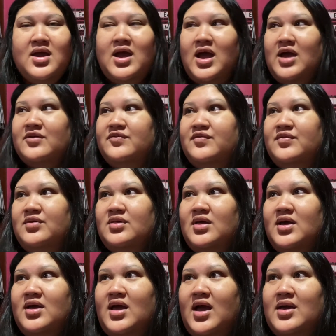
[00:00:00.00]
I feel
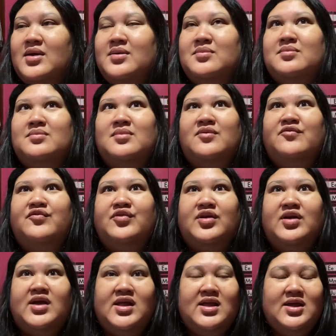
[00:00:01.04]
like I'm
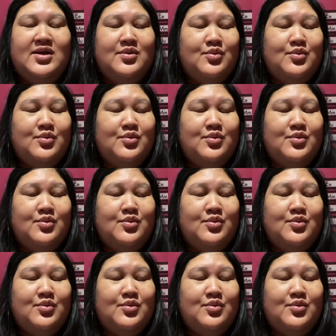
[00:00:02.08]
forgetting